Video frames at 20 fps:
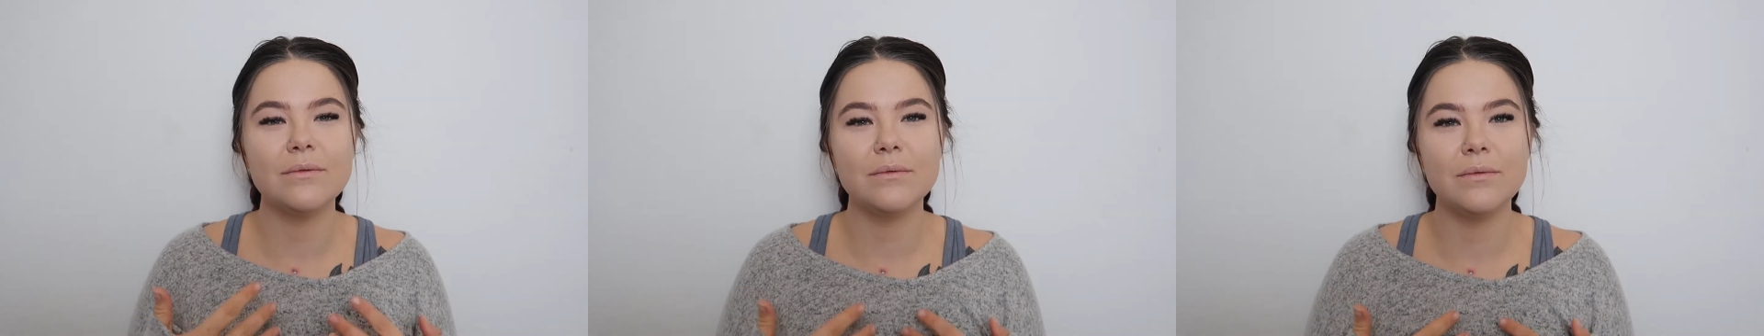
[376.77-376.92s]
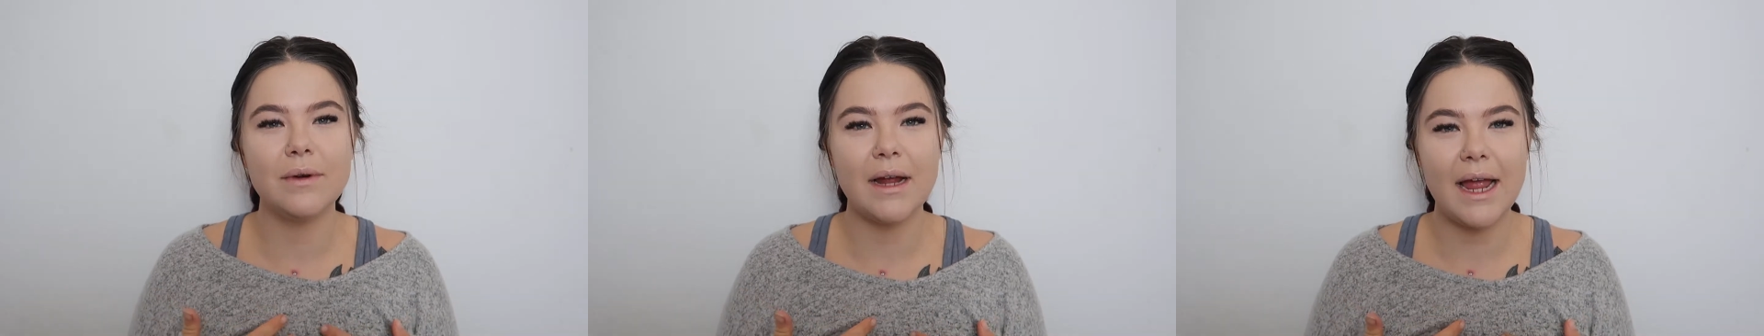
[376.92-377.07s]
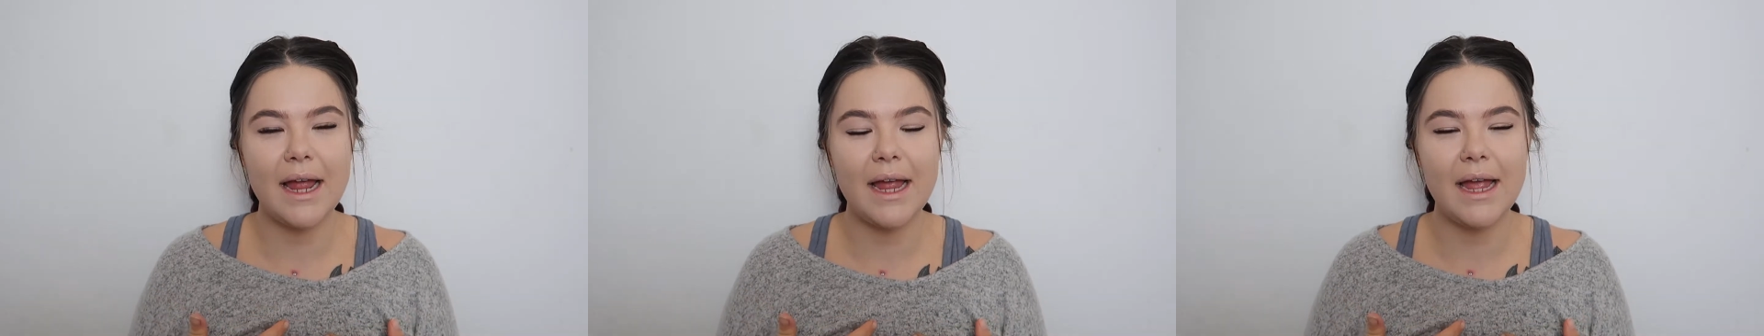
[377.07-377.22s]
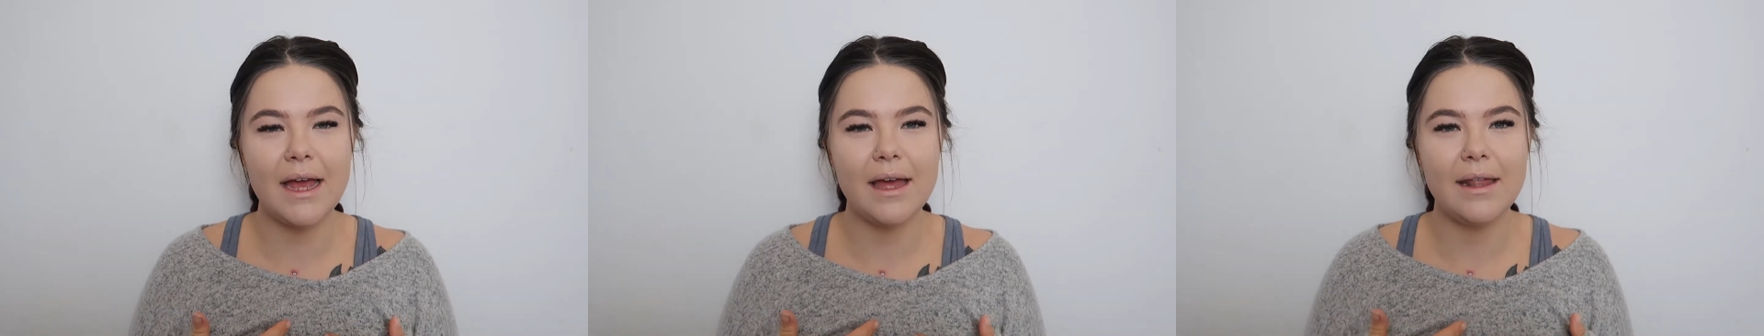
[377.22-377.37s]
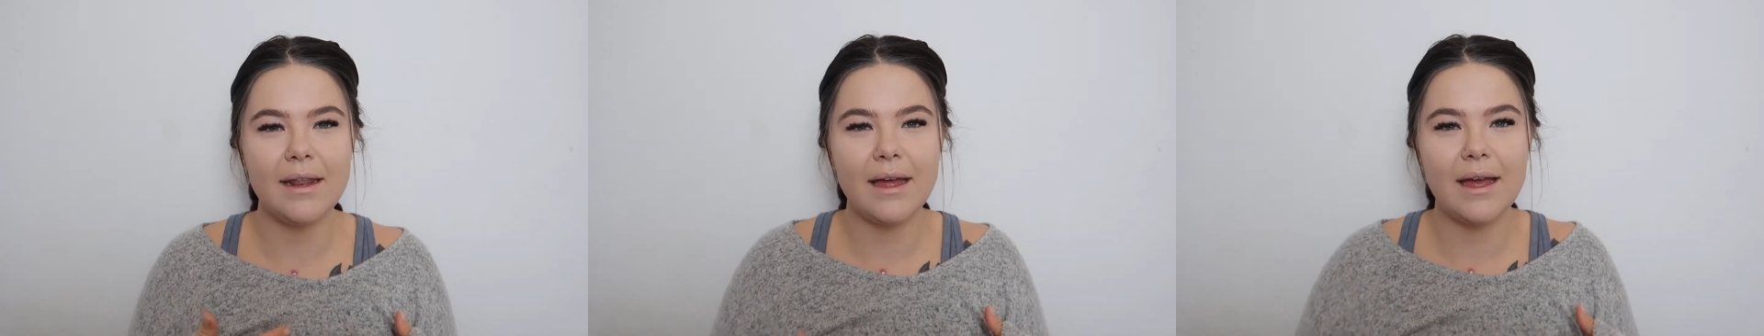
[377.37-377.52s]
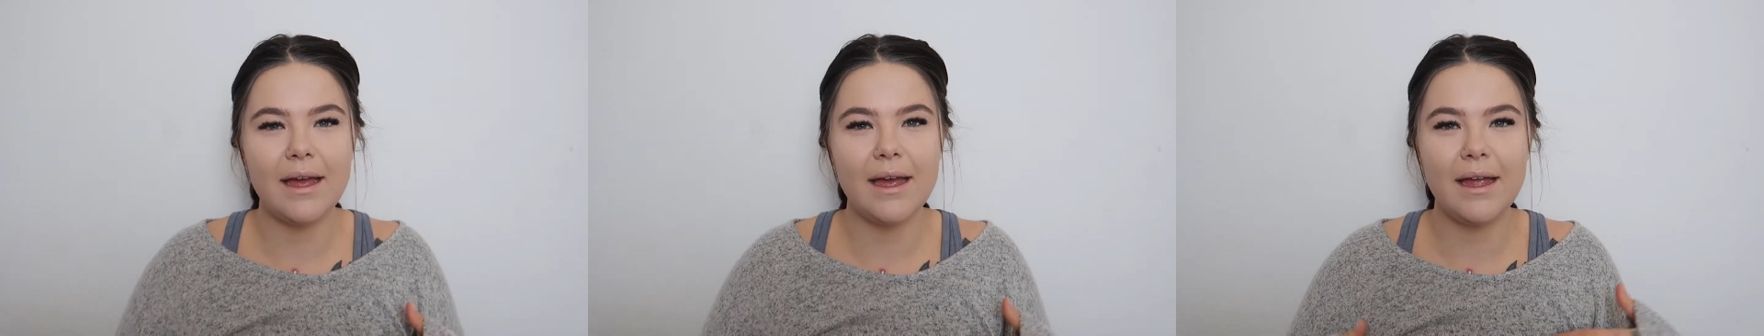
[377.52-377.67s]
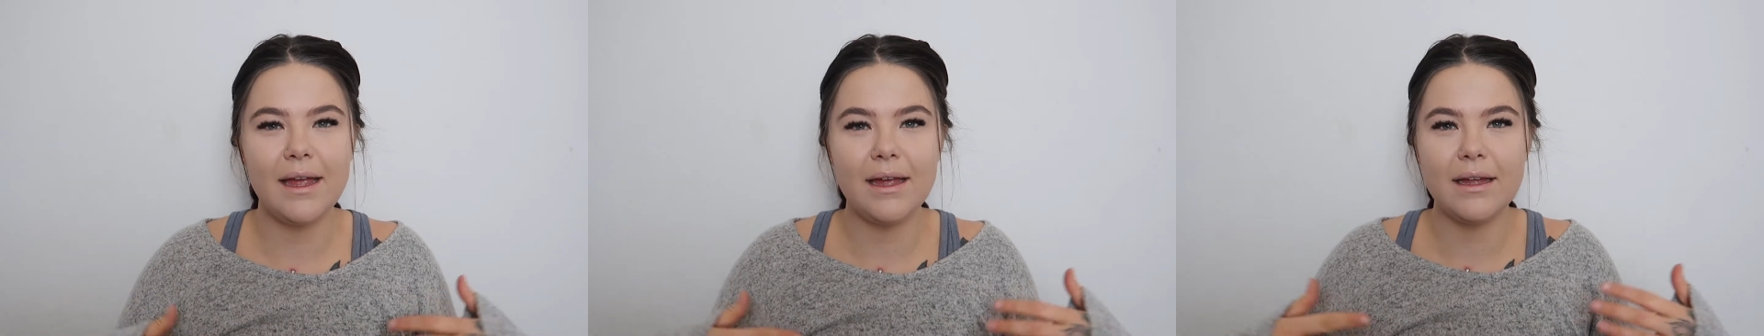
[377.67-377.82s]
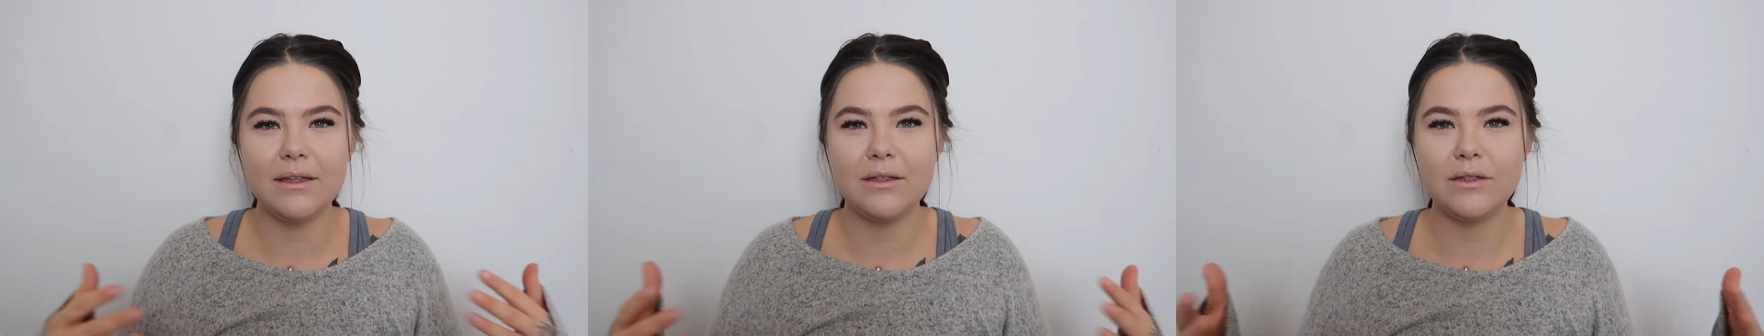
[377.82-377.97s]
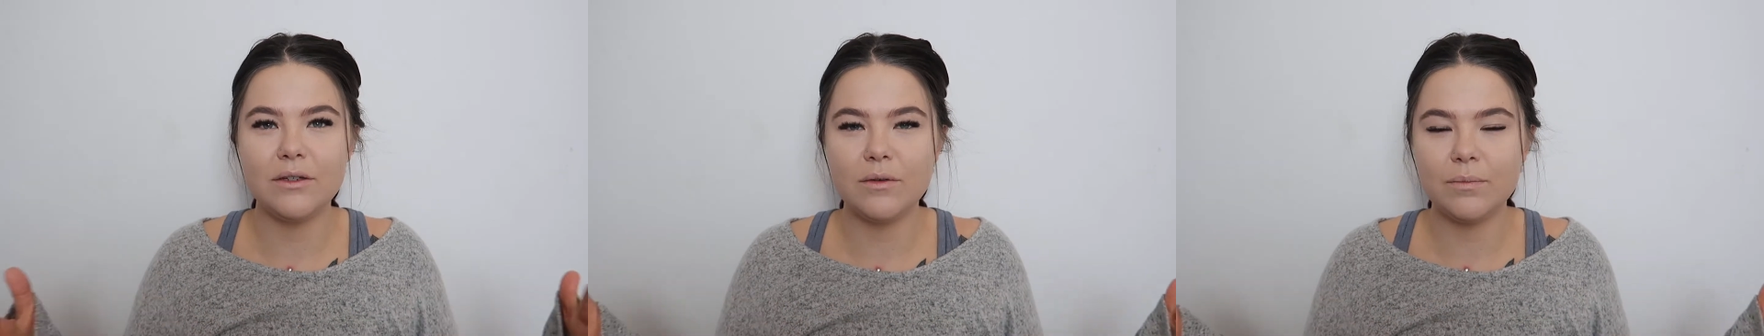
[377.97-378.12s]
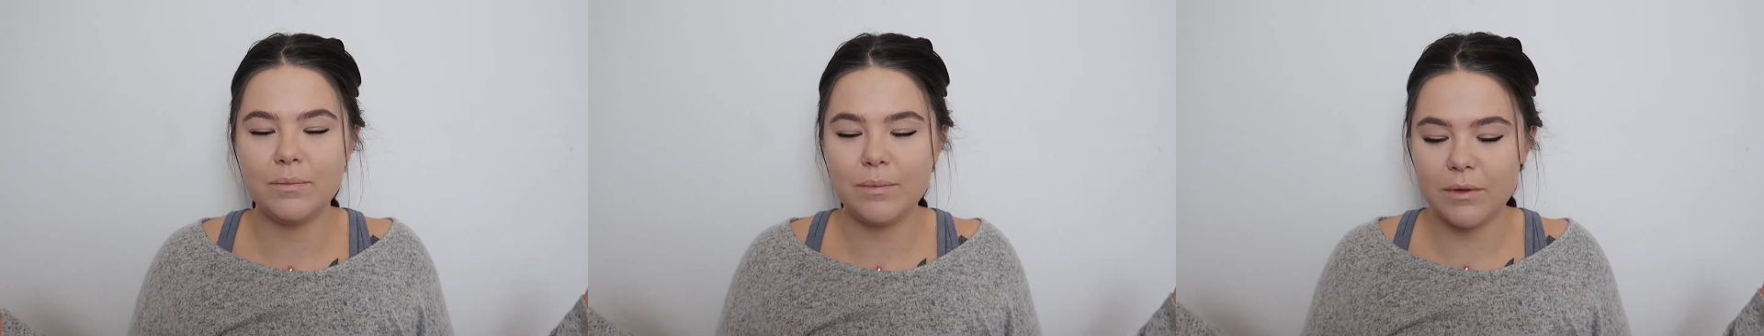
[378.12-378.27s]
Ray and I do